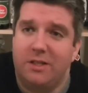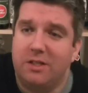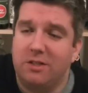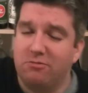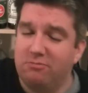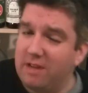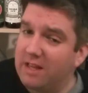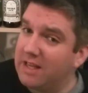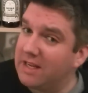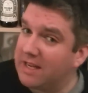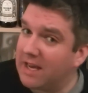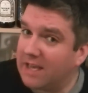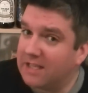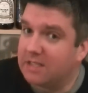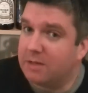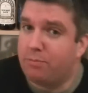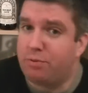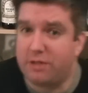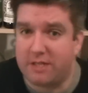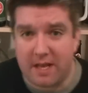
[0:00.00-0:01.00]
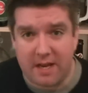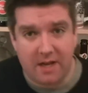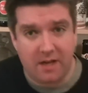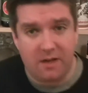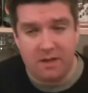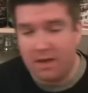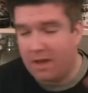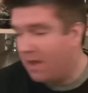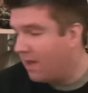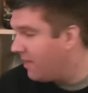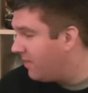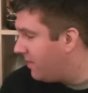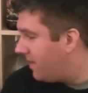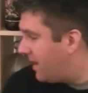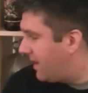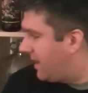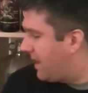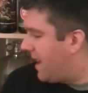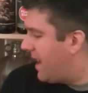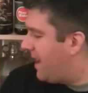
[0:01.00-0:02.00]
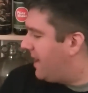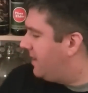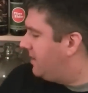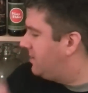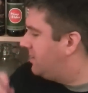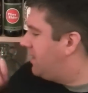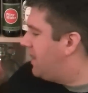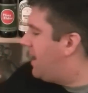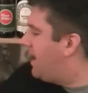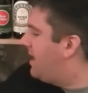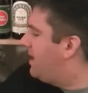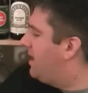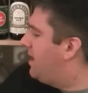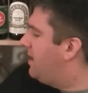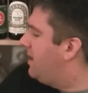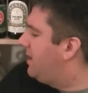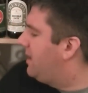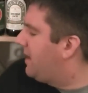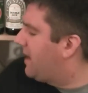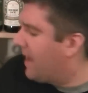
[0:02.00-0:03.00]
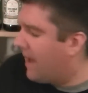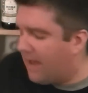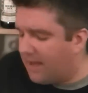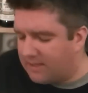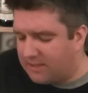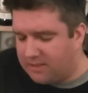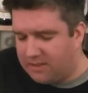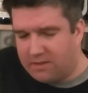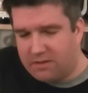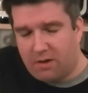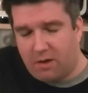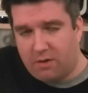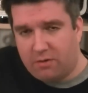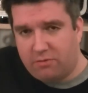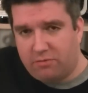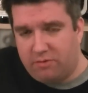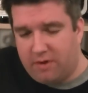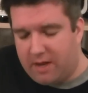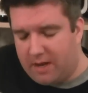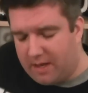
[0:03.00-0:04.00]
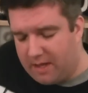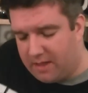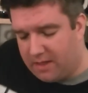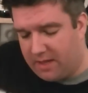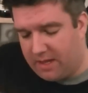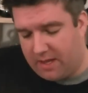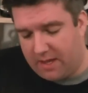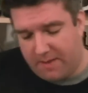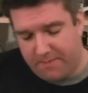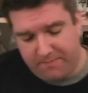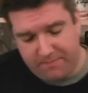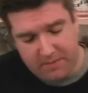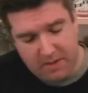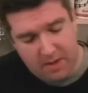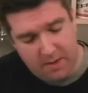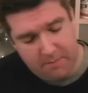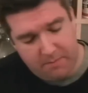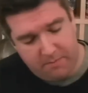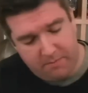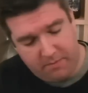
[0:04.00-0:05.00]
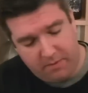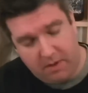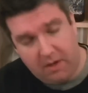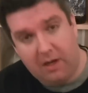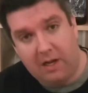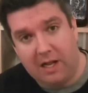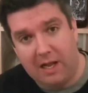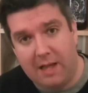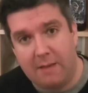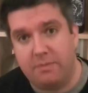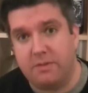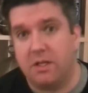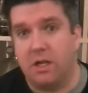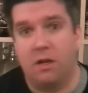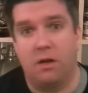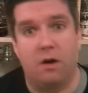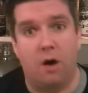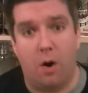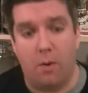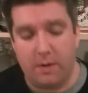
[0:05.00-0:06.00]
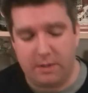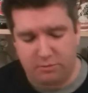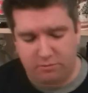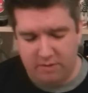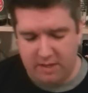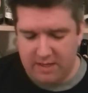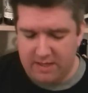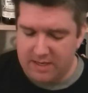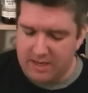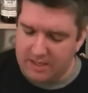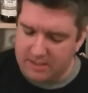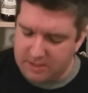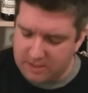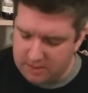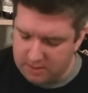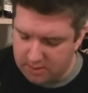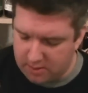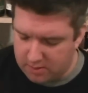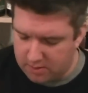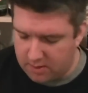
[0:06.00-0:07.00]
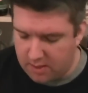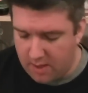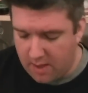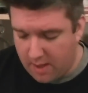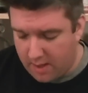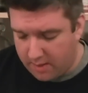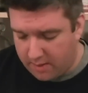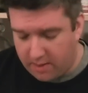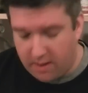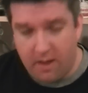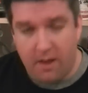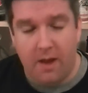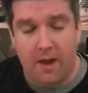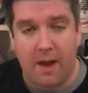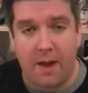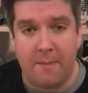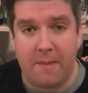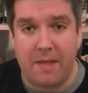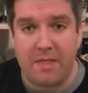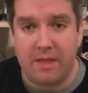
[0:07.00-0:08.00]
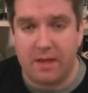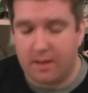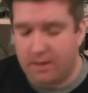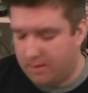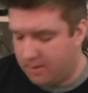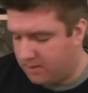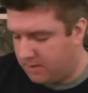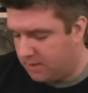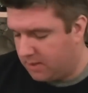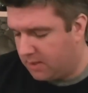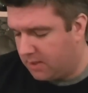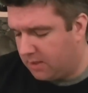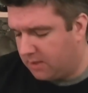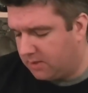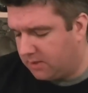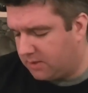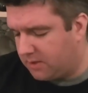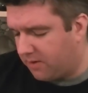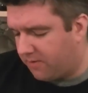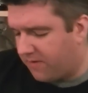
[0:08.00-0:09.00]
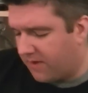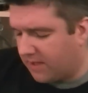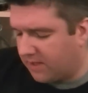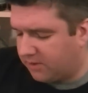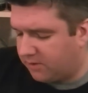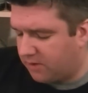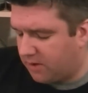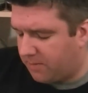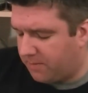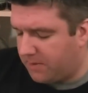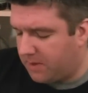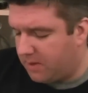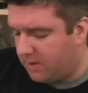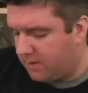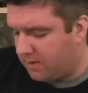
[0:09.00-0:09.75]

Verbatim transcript: Just really nicely presented. Their kegs, their casks, or really the clips, look always really nicely done. I met the two fellas from